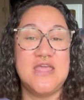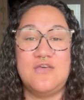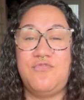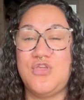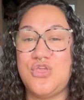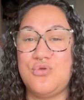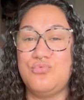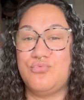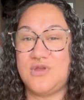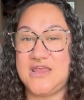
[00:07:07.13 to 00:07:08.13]
if you
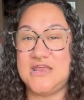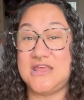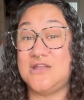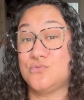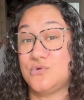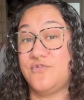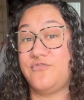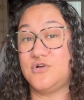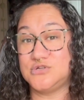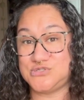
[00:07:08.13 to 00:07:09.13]
read in
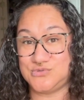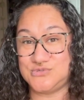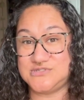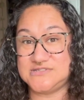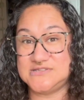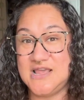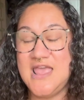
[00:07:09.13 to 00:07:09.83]
reversals